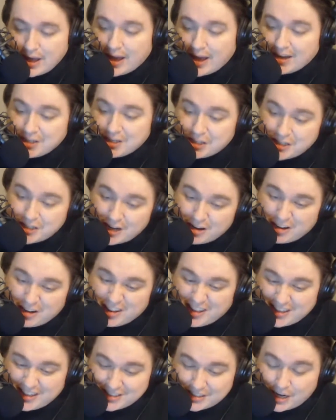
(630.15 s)
I shared
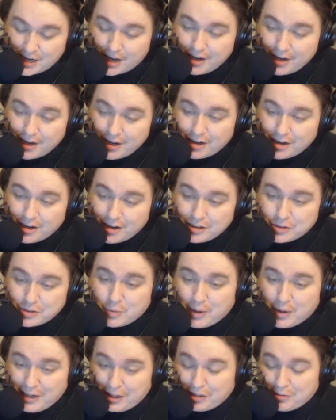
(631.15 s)
the entire
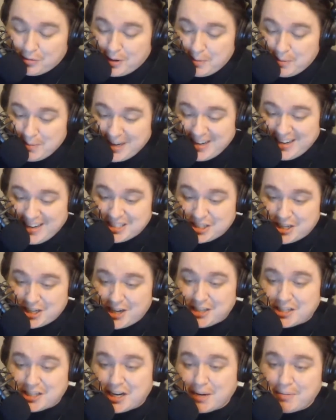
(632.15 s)
23-minute exchange
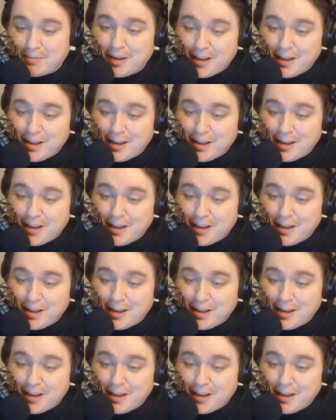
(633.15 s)
on